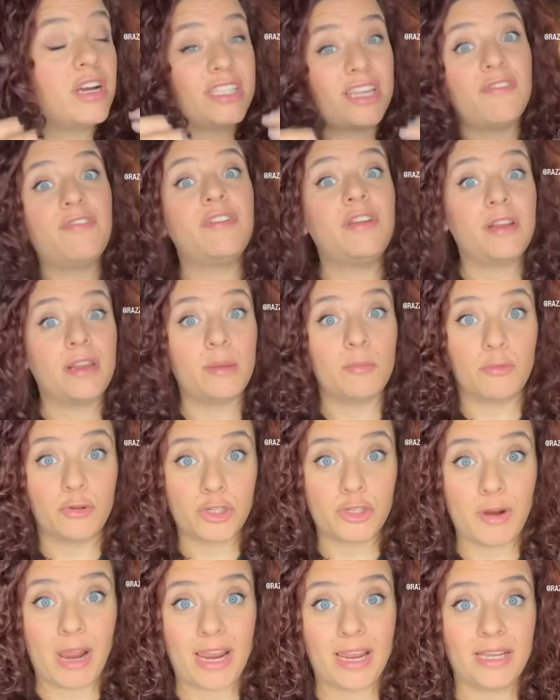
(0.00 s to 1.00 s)
definitely more
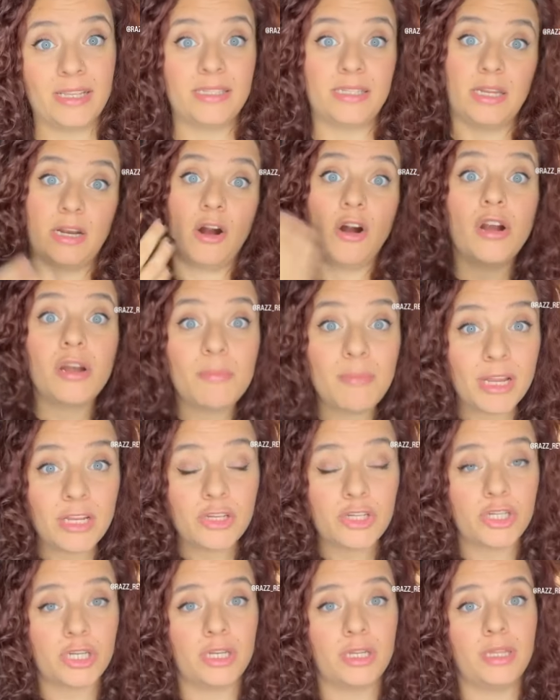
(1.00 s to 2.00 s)
dragons that aren't
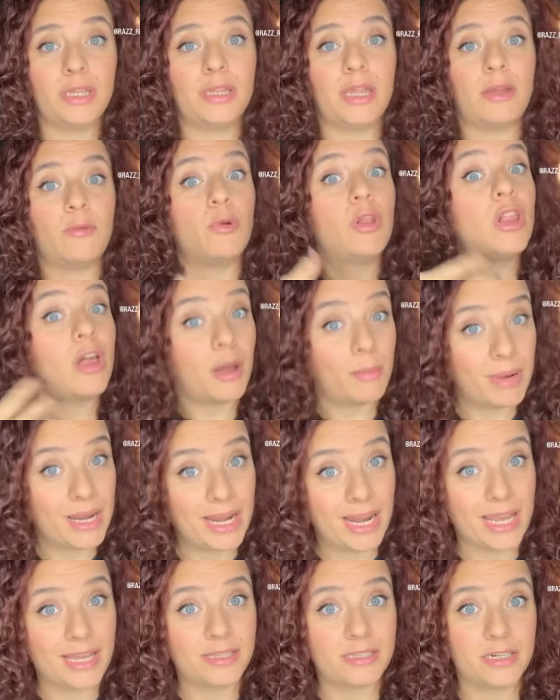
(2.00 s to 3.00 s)
mentioned, that will come
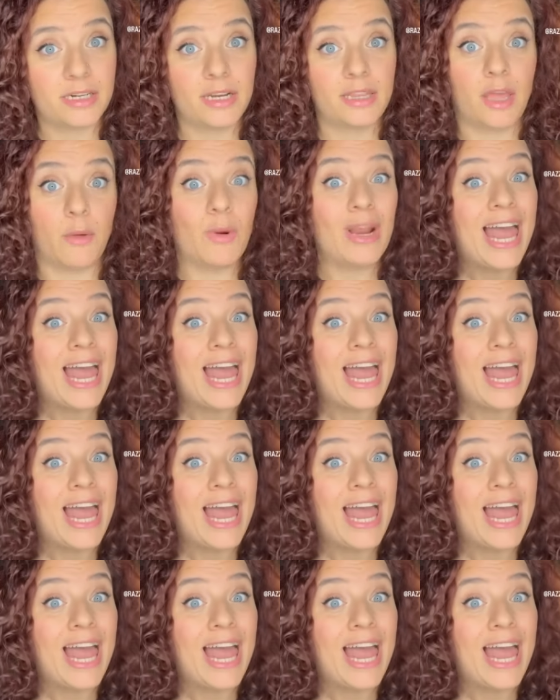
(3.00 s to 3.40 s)
in later, that will